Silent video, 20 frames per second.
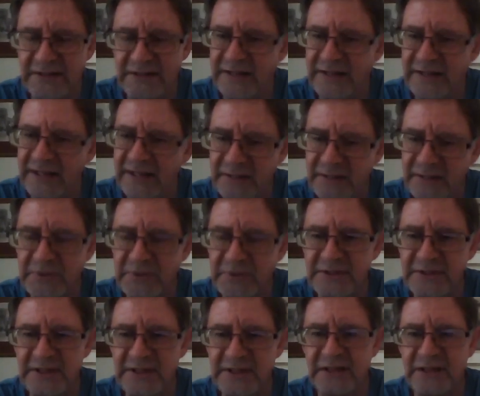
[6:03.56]
That I'm going to
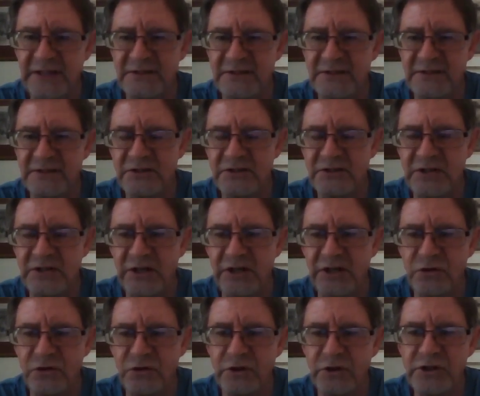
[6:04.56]
say is trying.
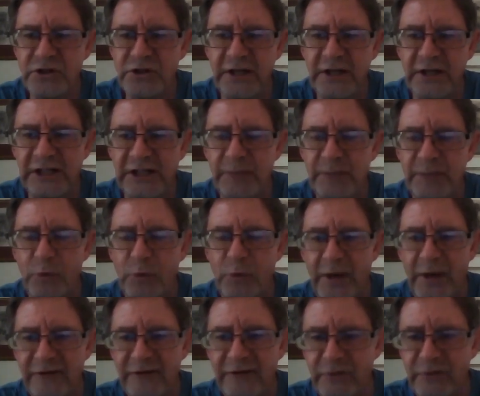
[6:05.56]
You've got to try and keep
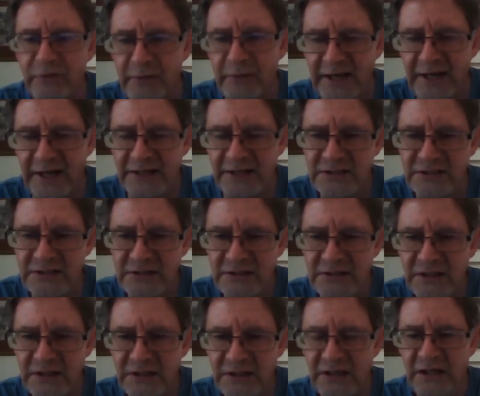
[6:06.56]
away from that.
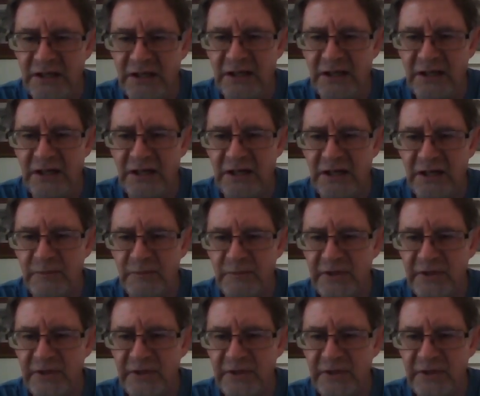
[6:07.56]
There are